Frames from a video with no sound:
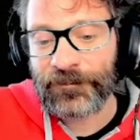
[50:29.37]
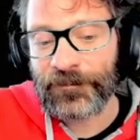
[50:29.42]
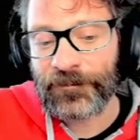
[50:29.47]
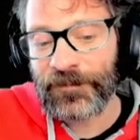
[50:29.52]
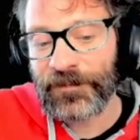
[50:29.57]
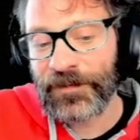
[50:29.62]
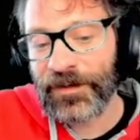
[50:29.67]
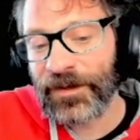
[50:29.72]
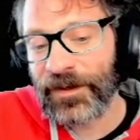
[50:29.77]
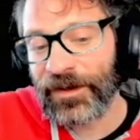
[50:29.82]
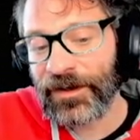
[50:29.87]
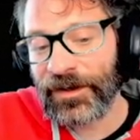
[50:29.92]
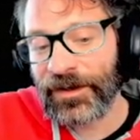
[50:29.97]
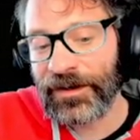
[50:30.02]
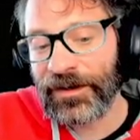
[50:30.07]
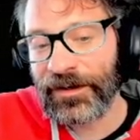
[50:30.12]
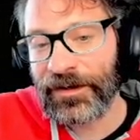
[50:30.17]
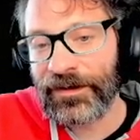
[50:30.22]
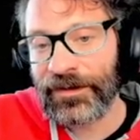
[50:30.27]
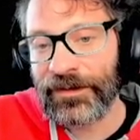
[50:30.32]
No.
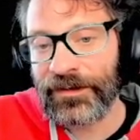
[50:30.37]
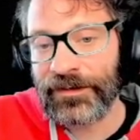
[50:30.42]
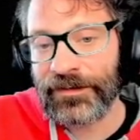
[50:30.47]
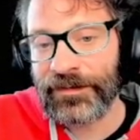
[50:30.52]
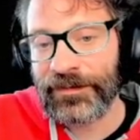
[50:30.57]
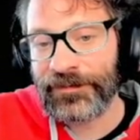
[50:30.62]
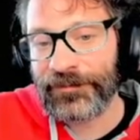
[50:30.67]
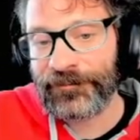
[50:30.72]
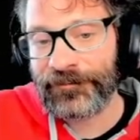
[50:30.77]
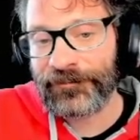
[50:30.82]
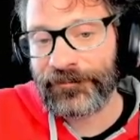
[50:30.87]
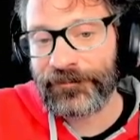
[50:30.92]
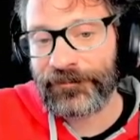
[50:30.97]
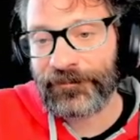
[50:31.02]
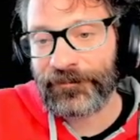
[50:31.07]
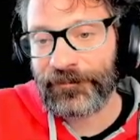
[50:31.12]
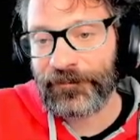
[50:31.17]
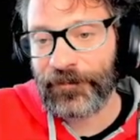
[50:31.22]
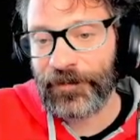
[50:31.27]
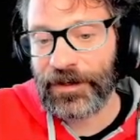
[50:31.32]

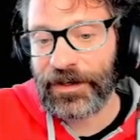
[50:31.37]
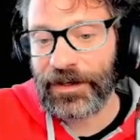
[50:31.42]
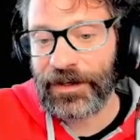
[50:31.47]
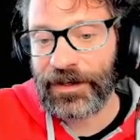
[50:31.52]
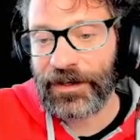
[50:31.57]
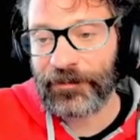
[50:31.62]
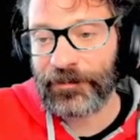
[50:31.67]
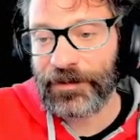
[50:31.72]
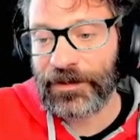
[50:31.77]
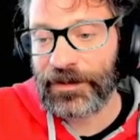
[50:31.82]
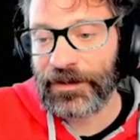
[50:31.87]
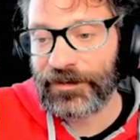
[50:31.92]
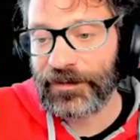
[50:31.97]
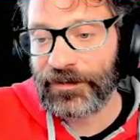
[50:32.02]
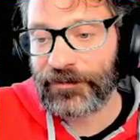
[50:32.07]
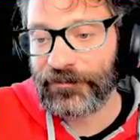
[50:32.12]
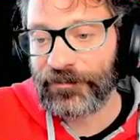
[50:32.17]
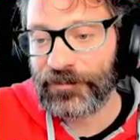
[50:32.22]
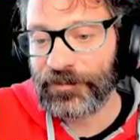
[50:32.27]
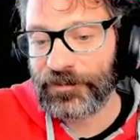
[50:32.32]
We are
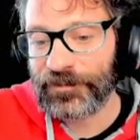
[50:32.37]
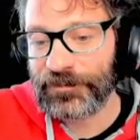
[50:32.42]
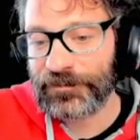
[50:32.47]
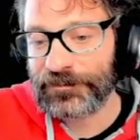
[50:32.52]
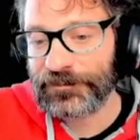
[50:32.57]
done for.